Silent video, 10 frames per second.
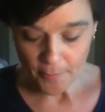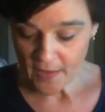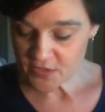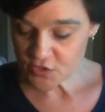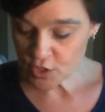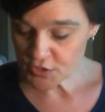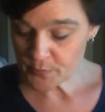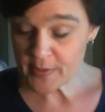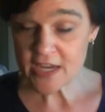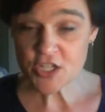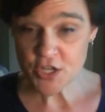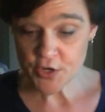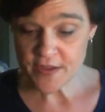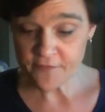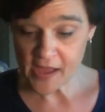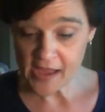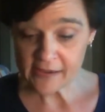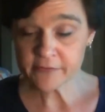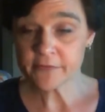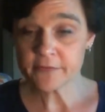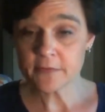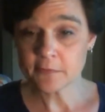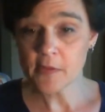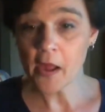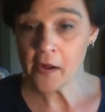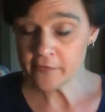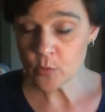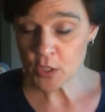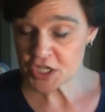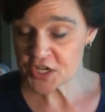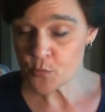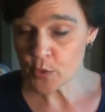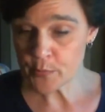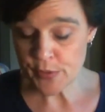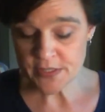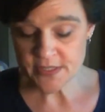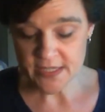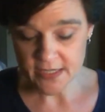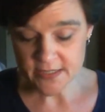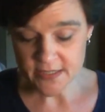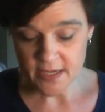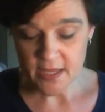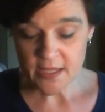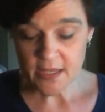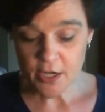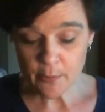starts on page 35 of worksheet 1.6.